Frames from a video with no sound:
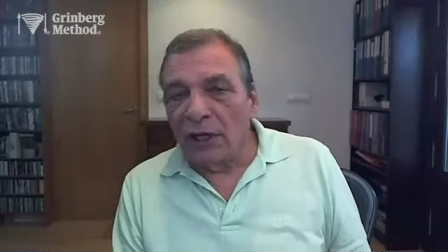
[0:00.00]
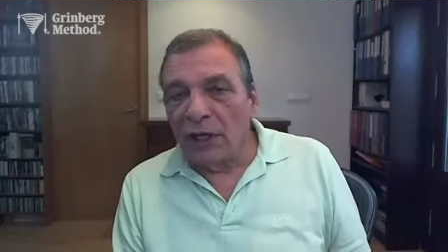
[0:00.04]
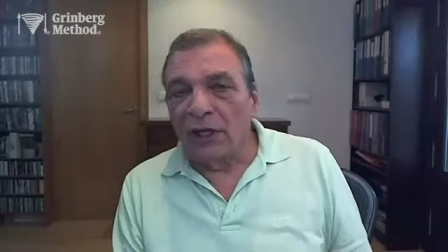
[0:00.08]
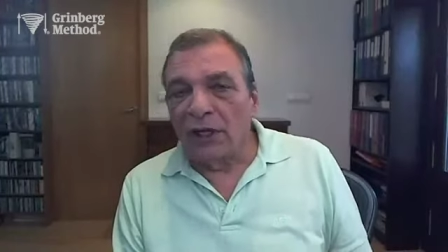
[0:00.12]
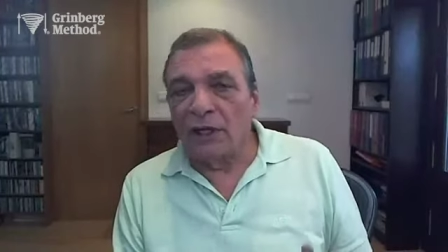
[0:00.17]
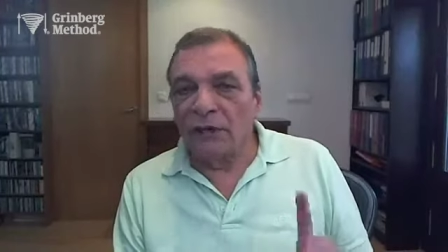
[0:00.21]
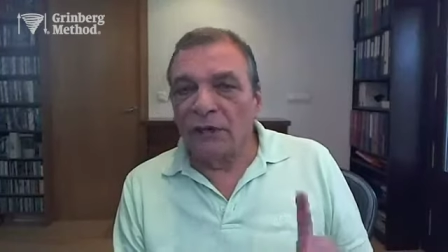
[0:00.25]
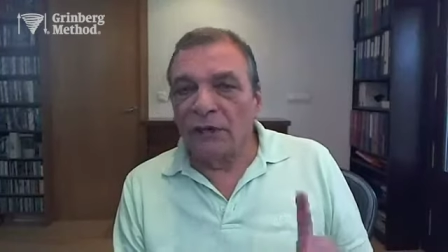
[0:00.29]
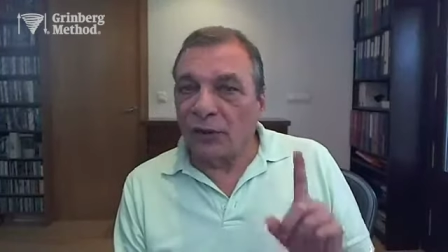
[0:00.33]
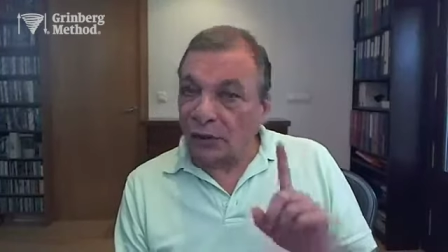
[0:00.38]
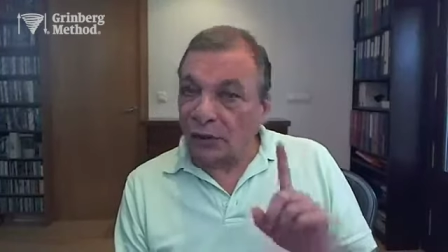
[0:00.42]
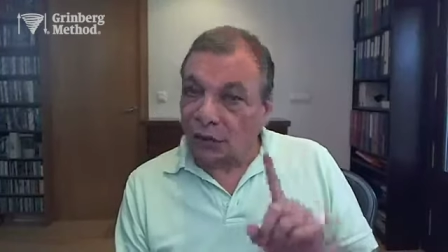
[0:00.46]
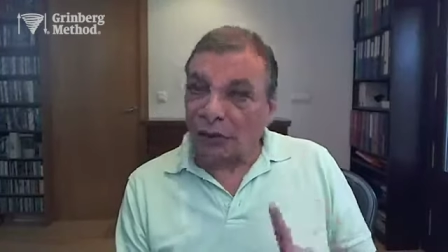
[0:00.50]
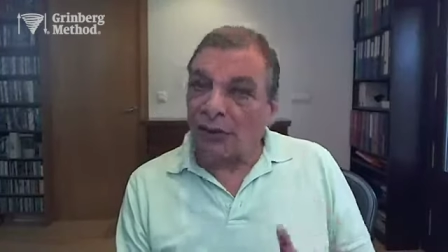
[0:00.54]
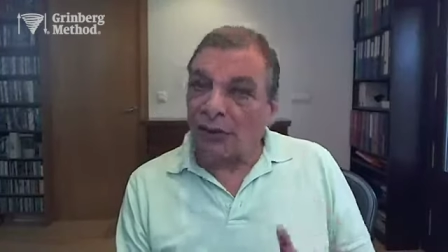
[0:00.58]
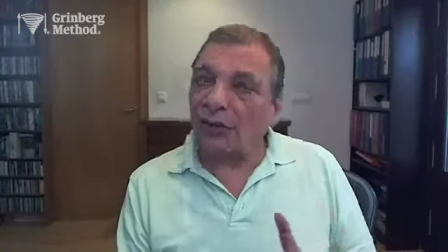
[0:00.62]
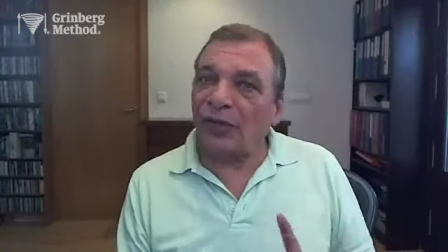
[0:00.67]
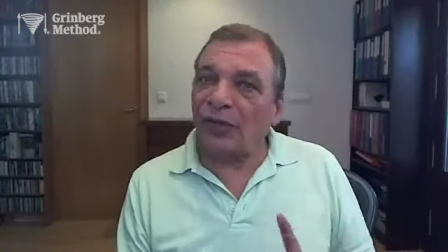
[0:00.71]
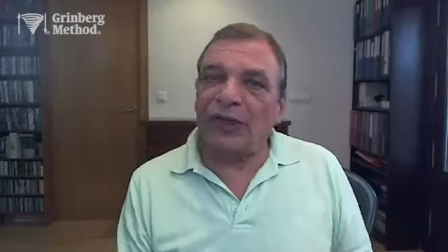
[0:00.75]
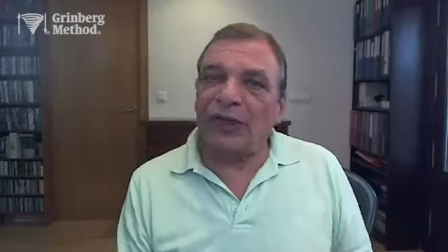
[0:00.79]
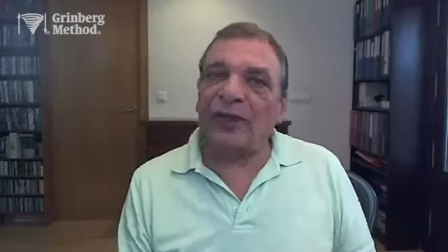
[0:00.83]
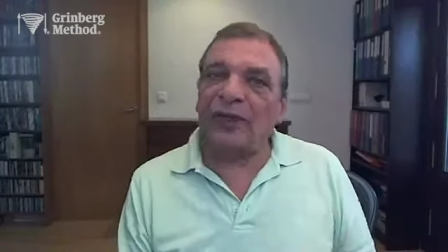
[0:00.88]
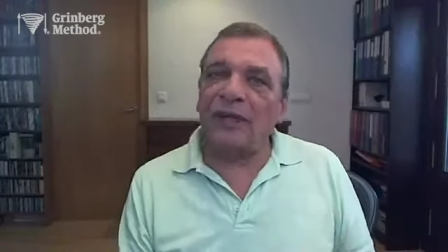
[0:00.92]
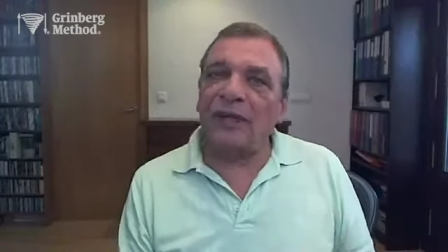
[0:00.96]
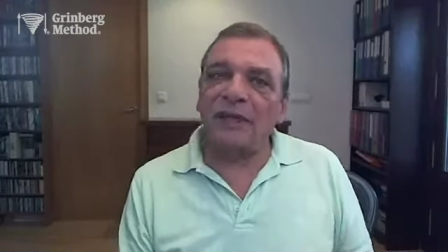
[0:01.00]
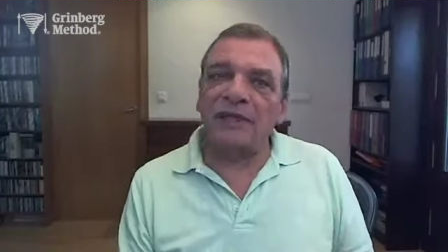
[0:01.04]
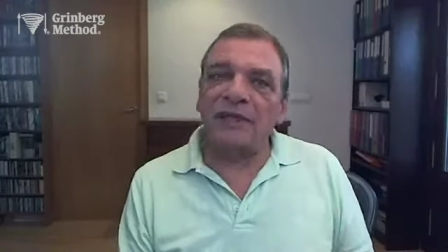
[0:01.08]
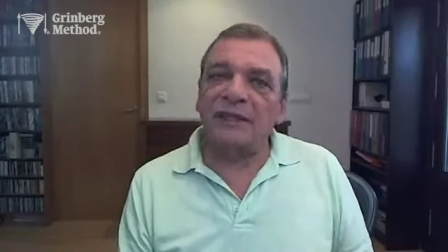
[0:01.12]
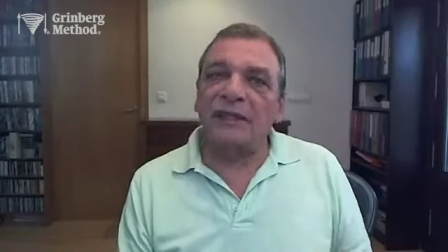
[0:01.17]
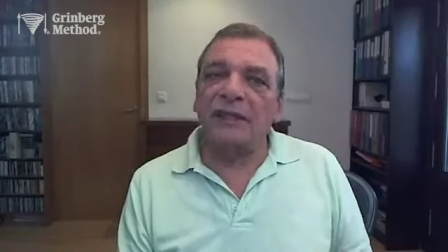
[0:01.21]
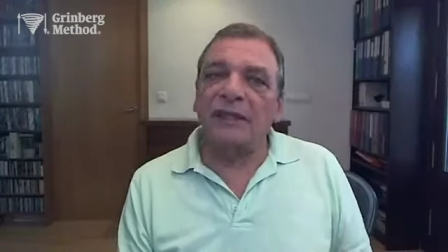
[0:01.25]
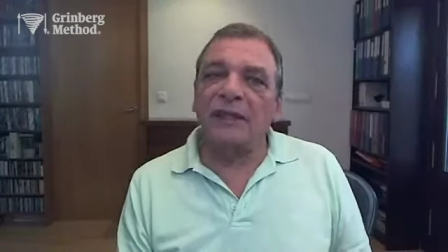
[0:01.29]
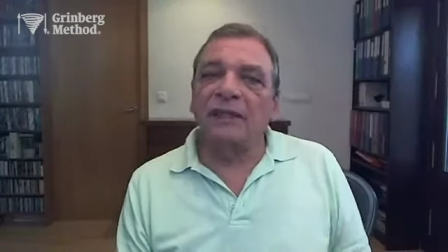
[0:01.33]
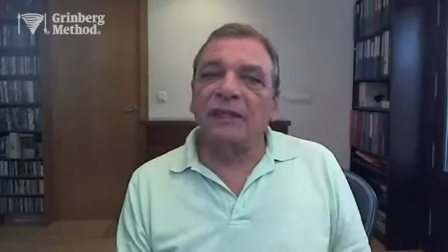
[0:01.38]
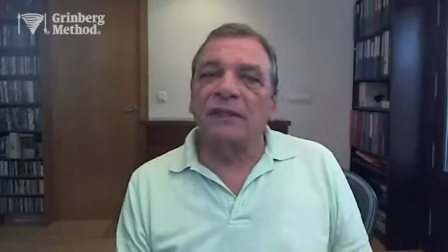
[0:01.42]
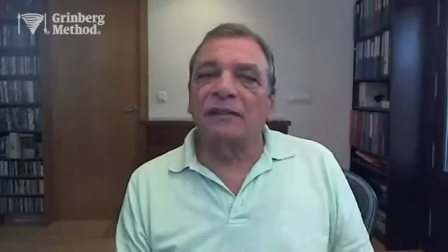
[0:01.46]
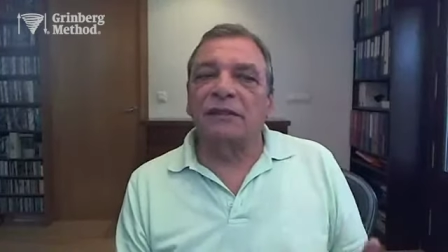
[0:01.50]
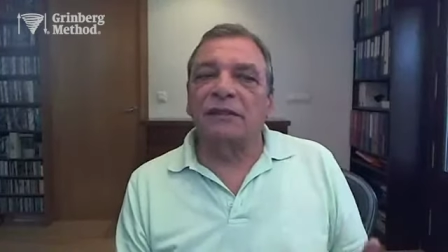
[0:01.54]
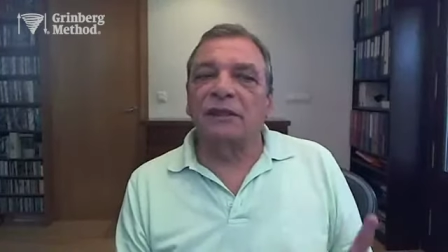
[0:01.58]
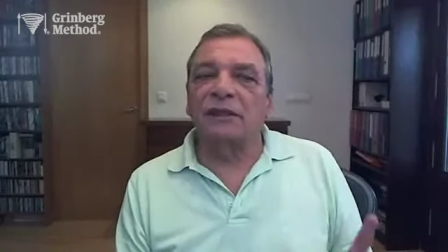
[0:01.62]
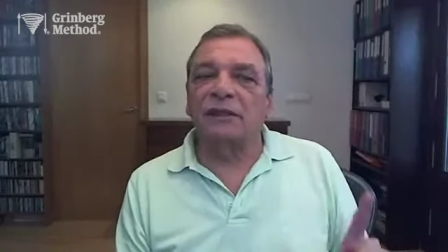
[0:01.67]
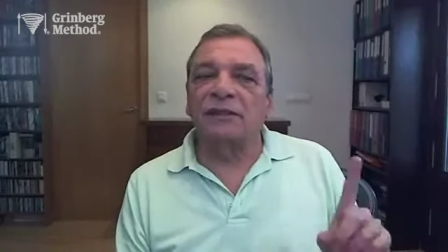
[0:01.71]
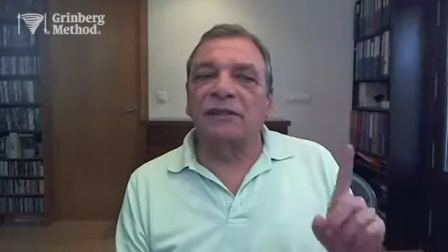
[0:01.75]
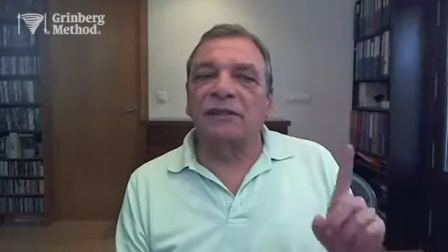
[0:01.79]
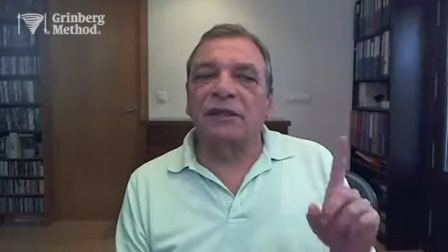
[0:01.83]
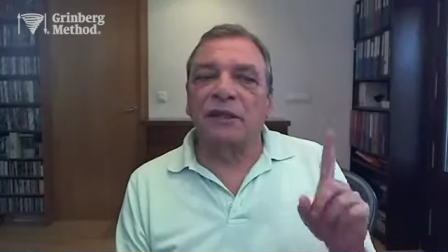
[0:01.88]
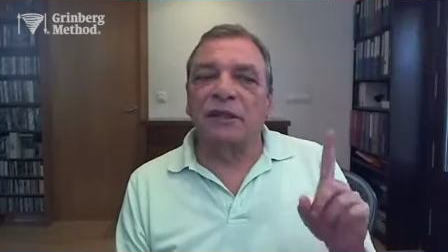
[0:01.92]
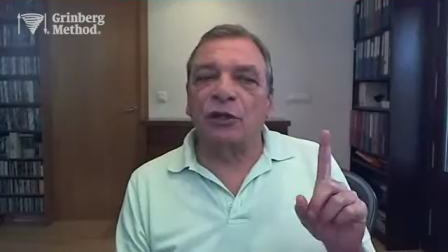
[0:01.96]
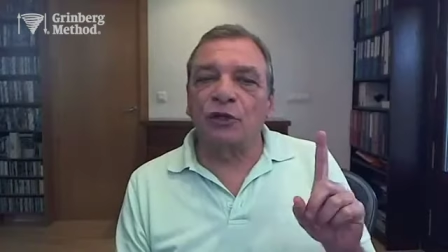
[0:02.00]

and 3 things that